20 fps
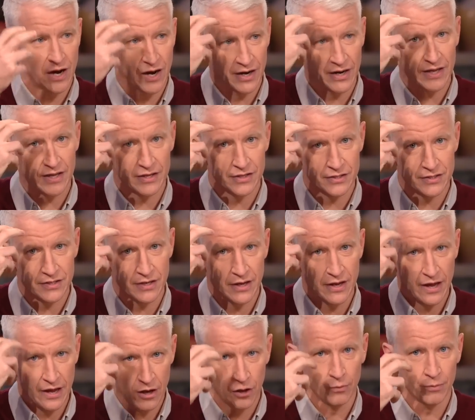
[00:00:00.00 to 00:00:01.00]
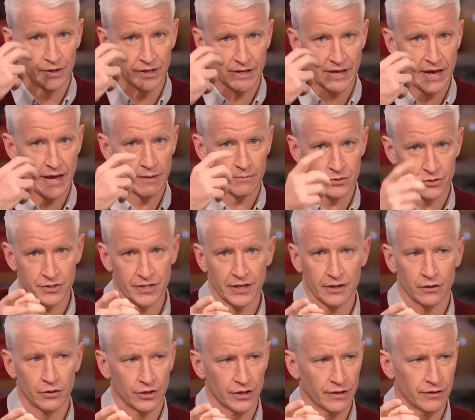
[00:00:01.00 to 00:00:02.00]
on his helmet cam. So
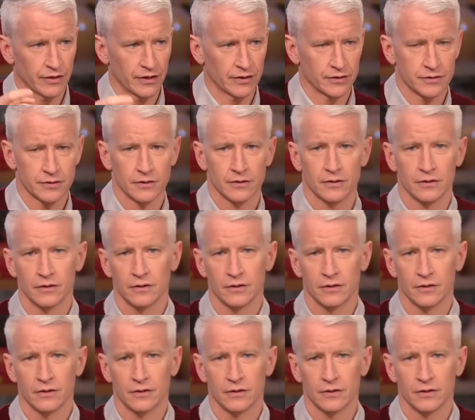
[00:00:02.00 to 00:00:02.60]
take a look at this.